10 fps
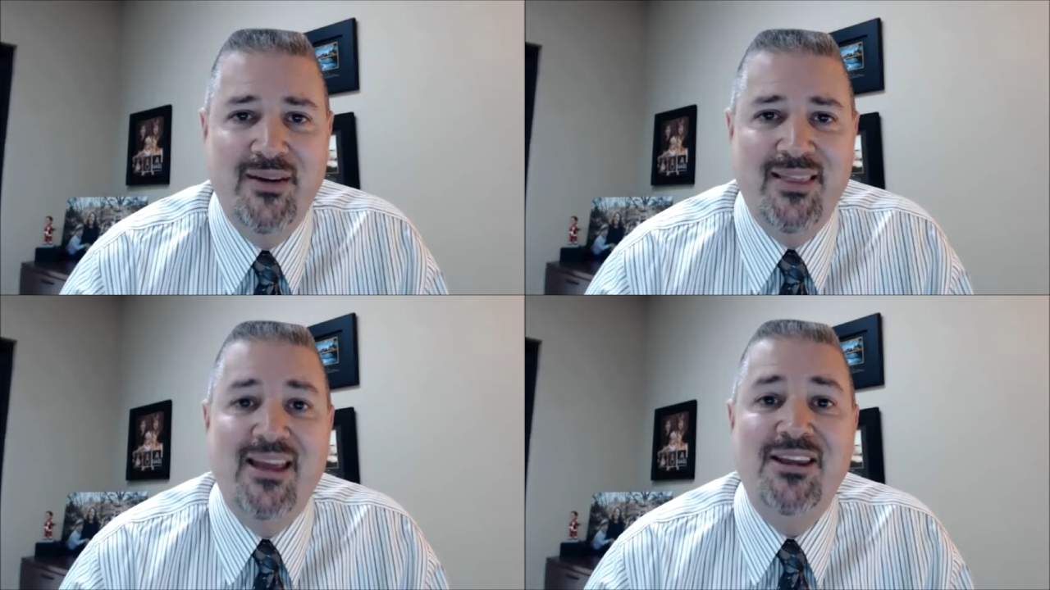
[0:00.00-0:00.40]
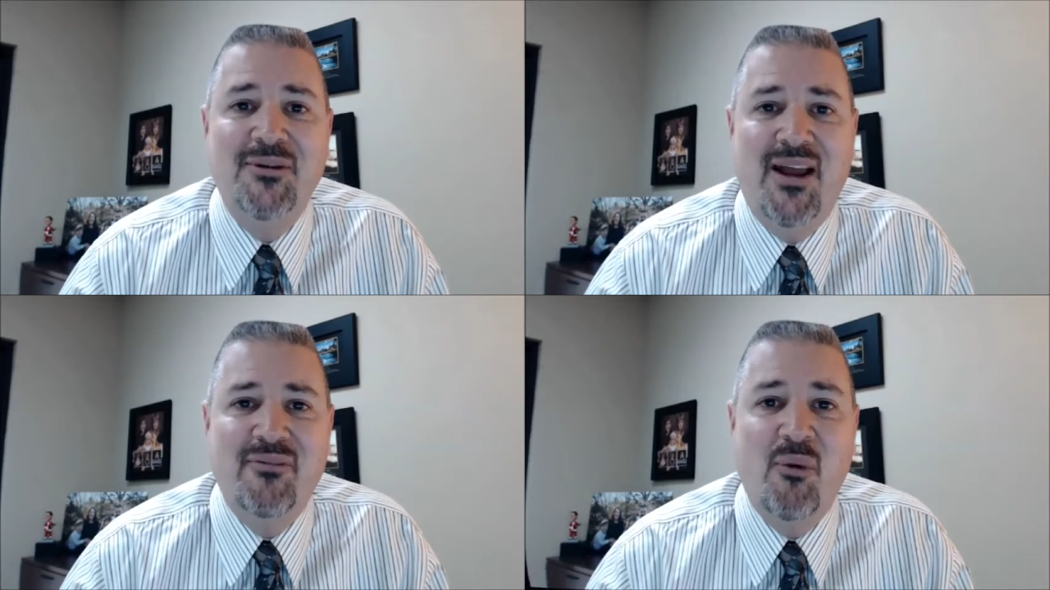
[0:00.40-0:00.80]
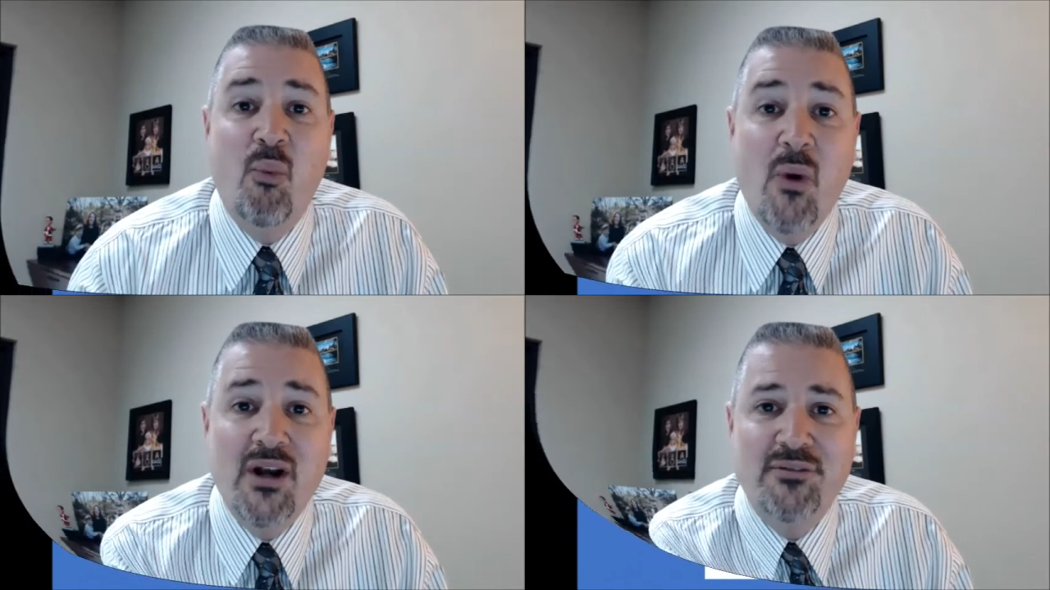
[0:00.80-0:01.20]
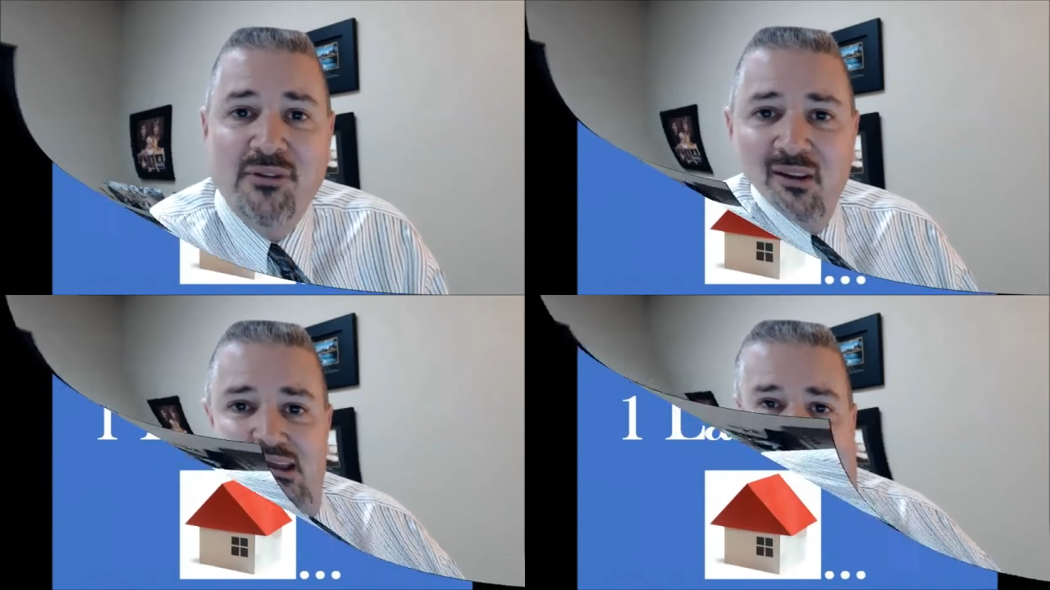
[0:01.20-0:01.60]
Thank you and have a wonderful day.